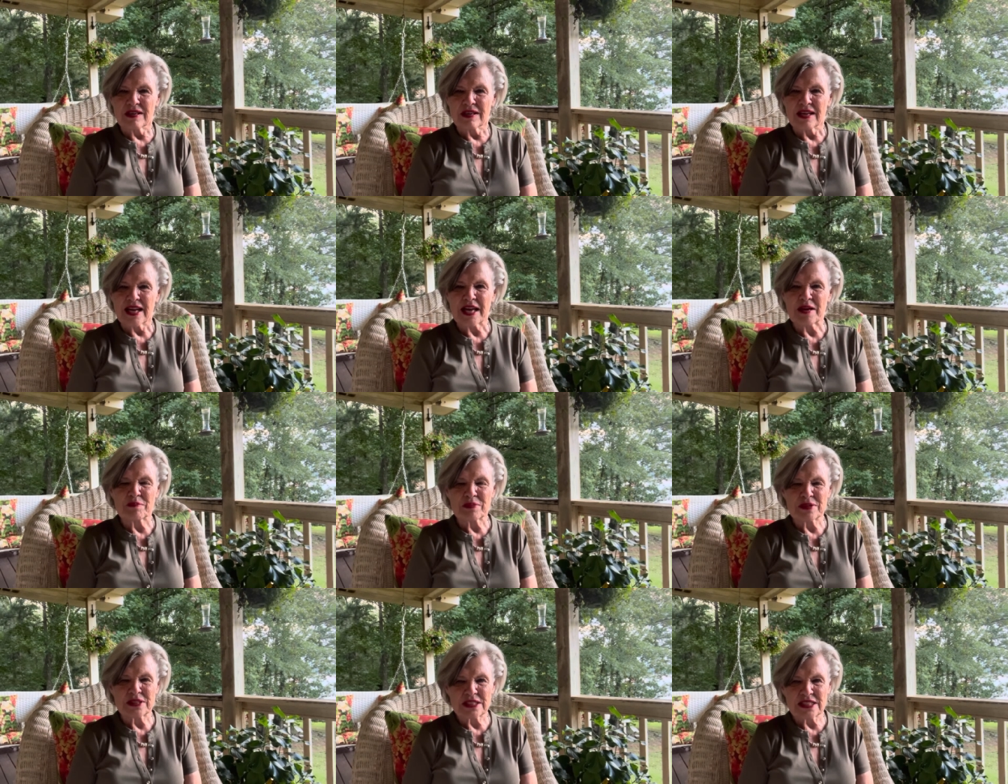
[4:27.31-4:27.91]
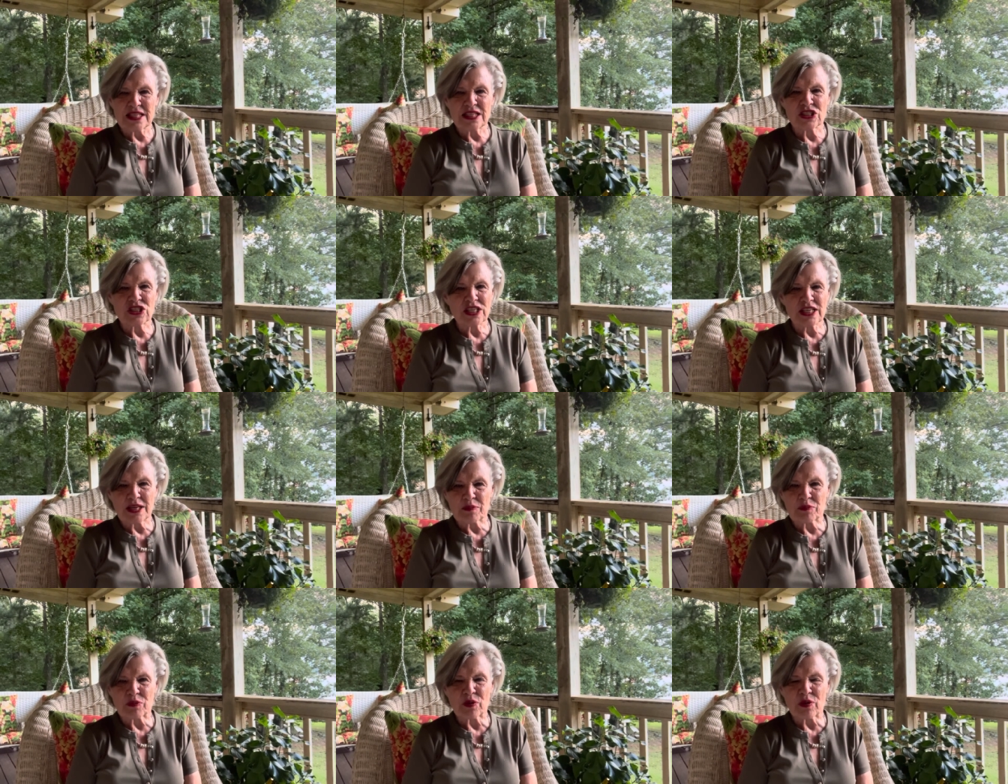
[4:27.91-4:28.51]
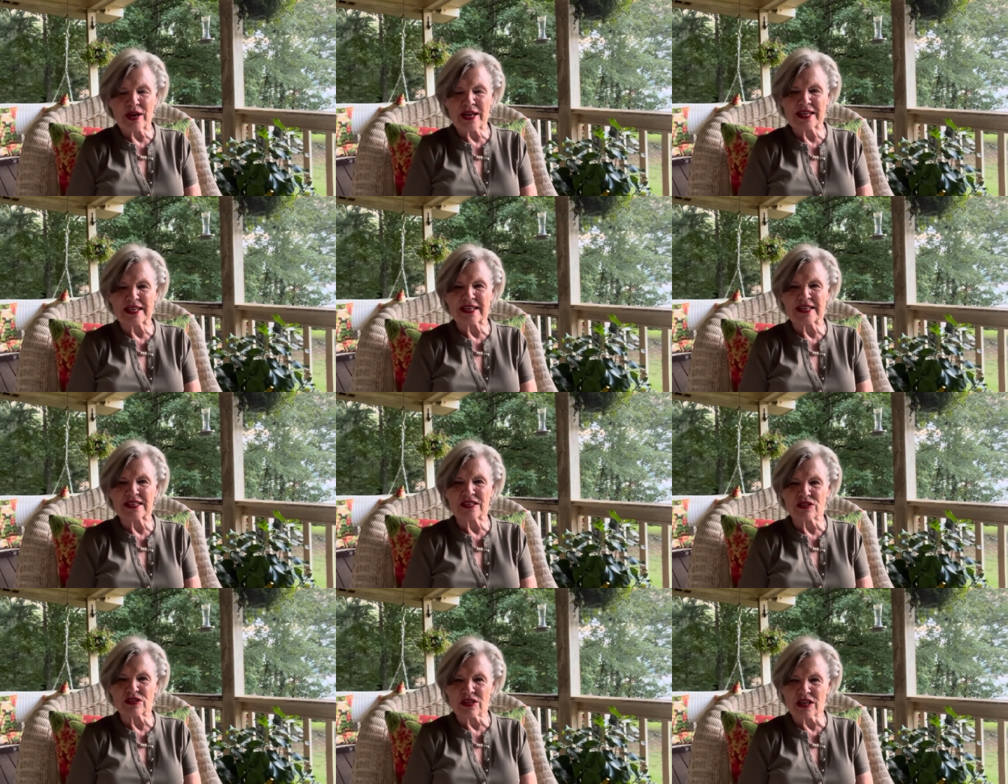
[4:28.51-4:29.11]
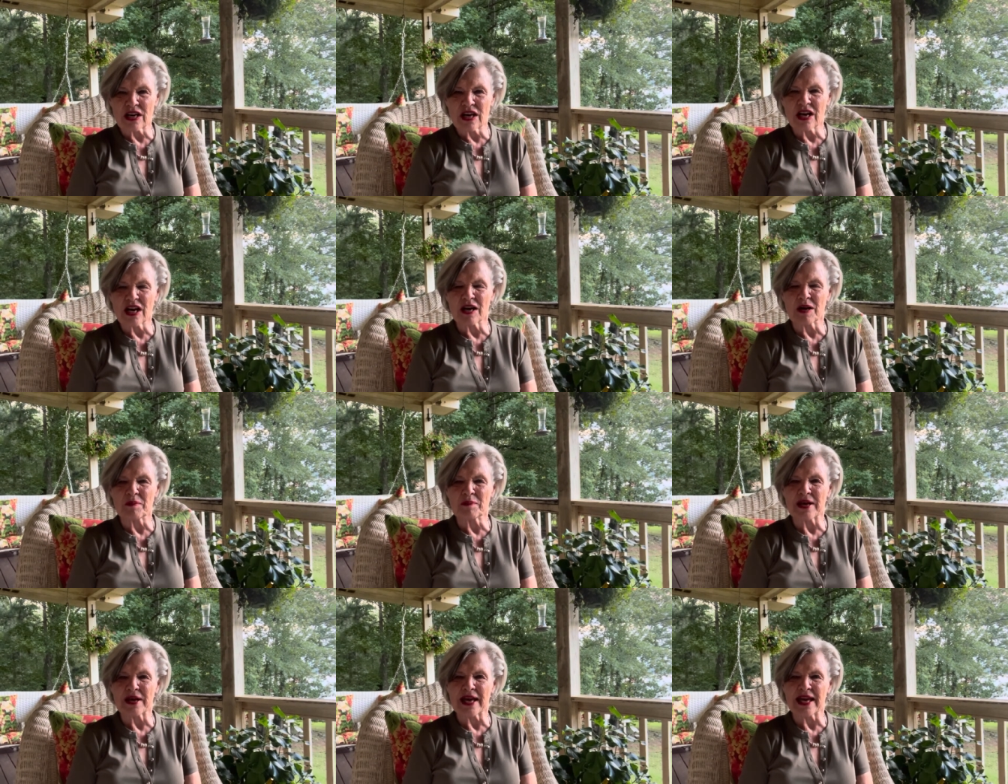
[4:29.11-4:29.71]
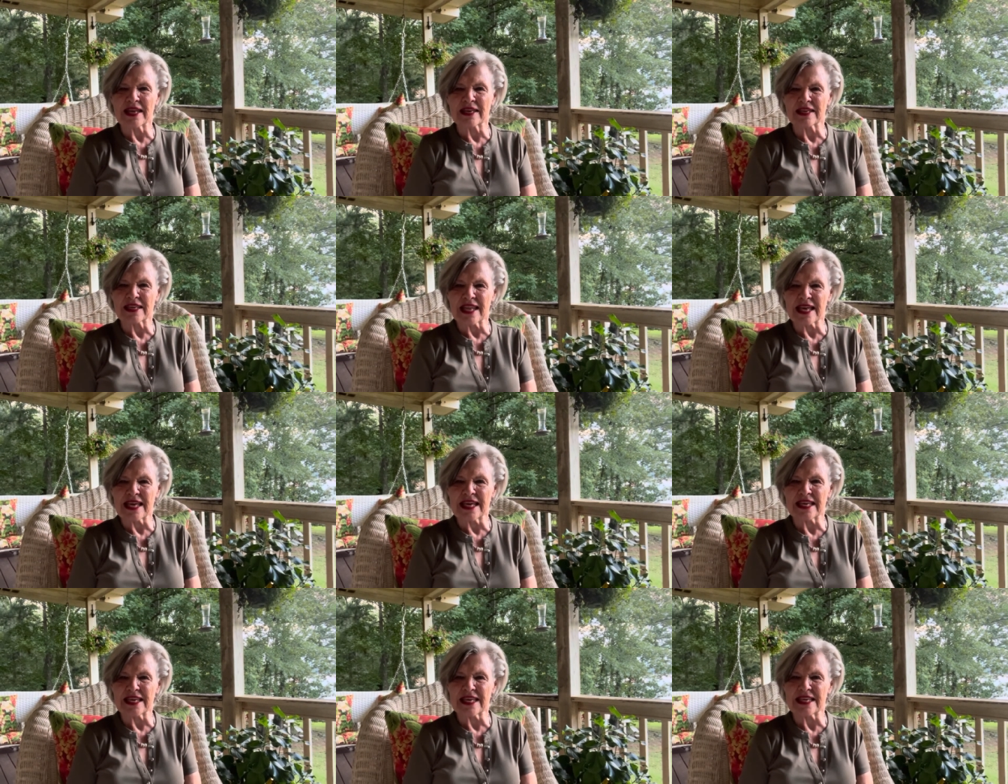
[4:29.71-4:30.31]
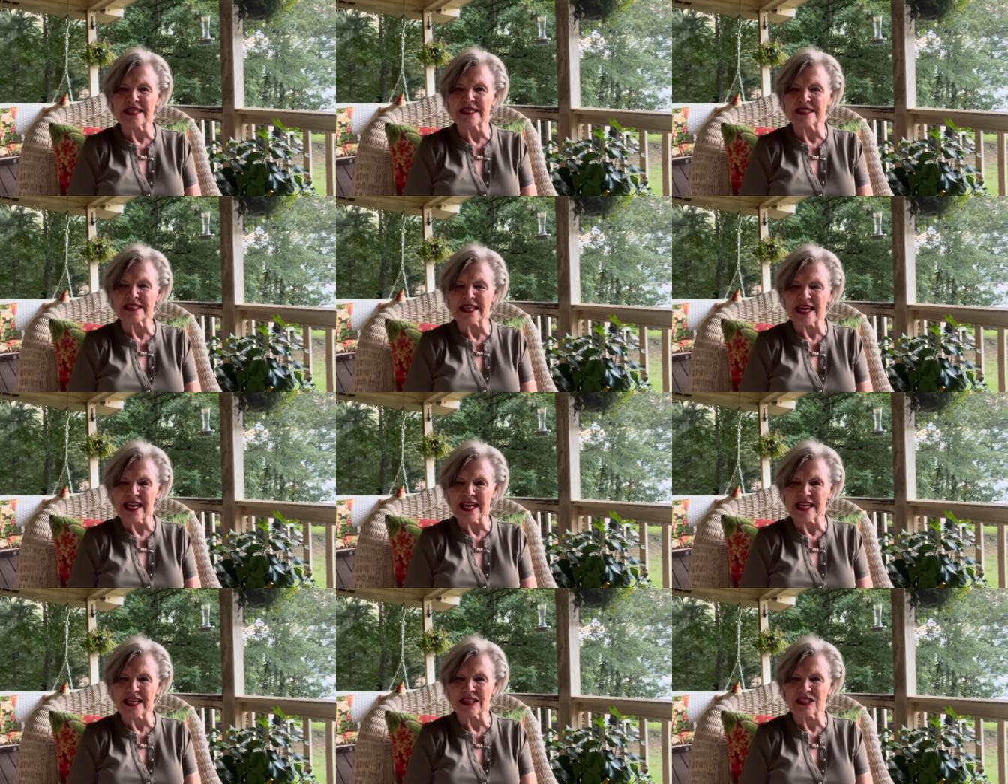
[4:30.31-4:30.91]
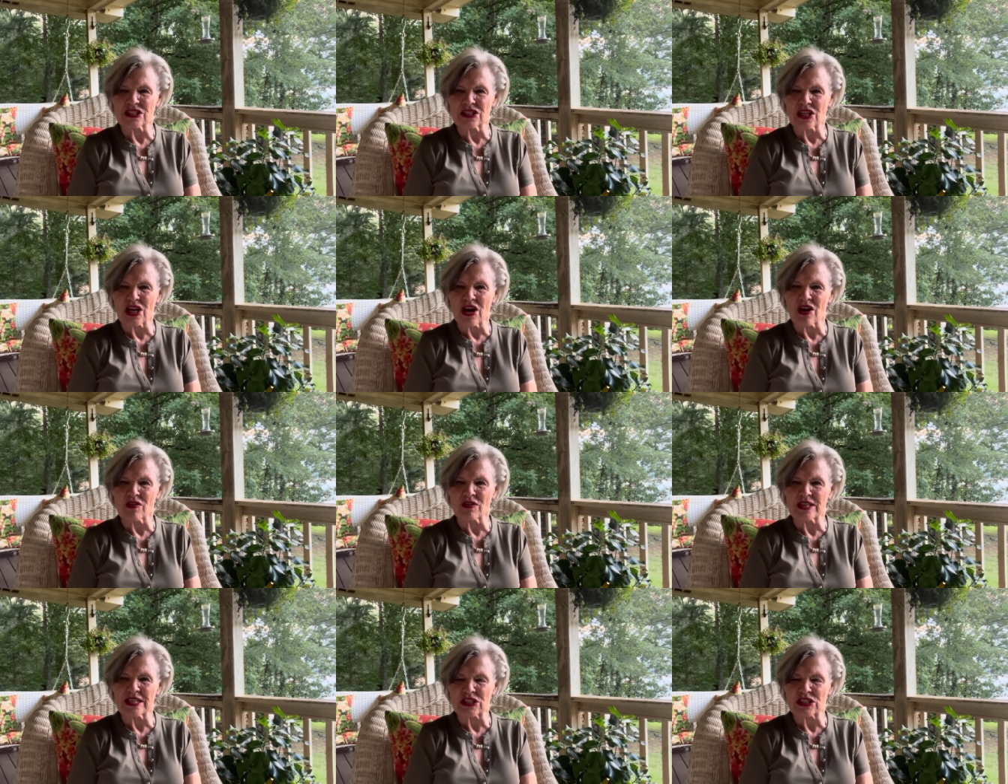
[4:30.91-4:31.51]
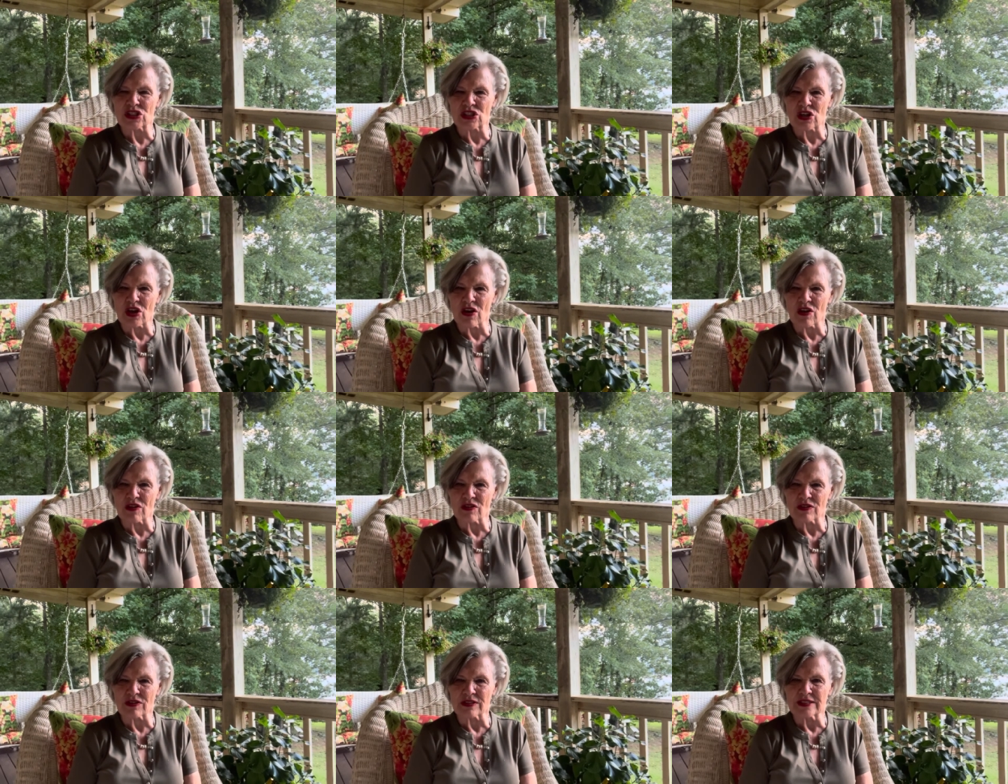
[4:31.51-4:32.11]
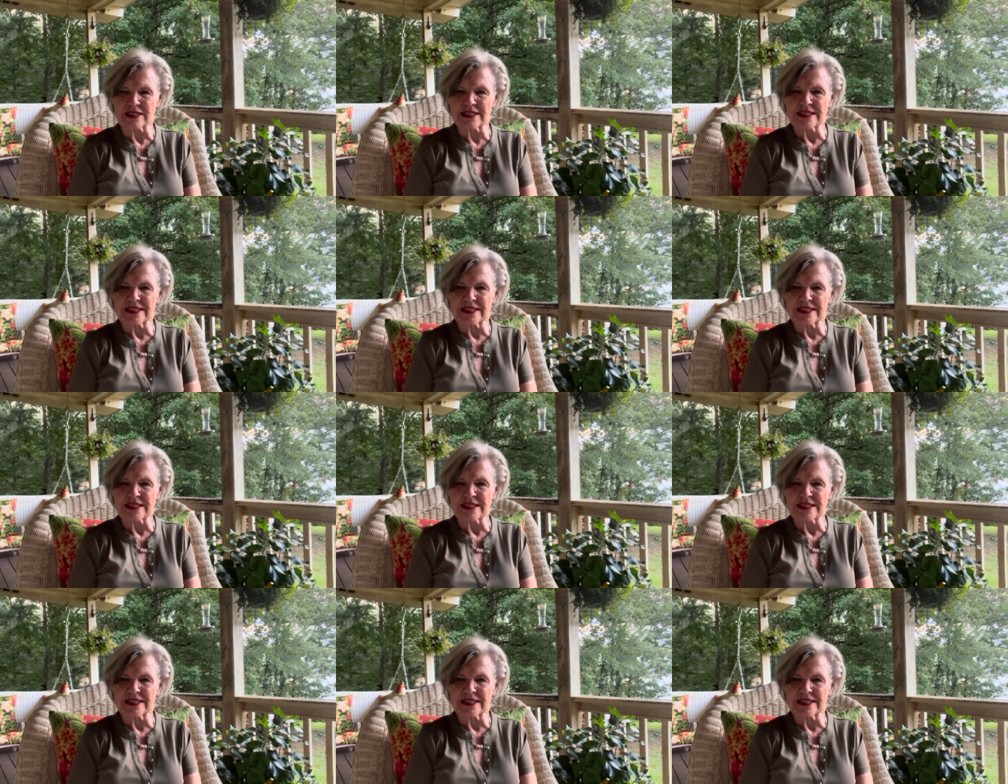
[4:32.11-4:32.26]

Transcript: and beseeching him greatly to come and lay his hands on his daughter